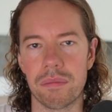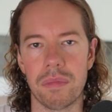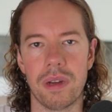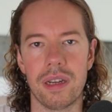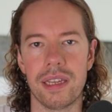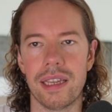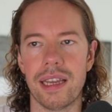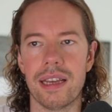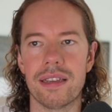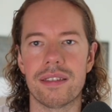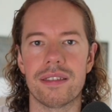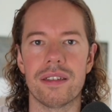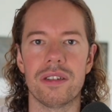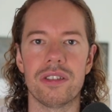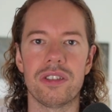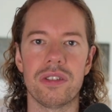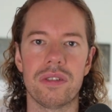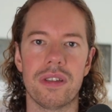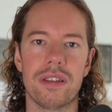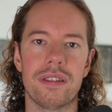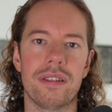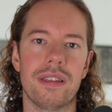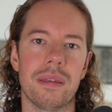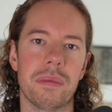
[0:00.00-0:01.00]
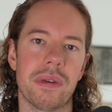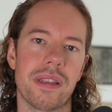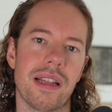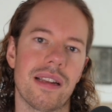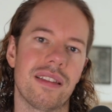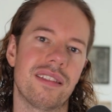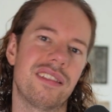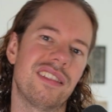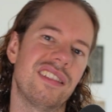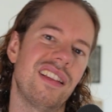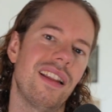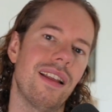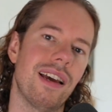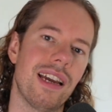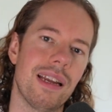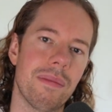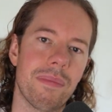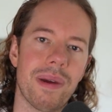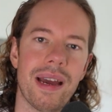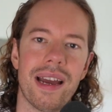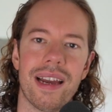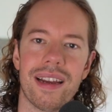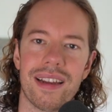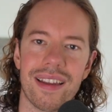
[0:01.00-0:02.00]
yes, I'll do this thing, but then slide
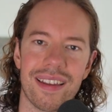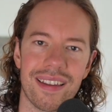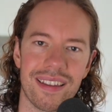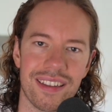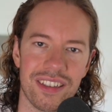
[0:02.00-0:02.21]
back.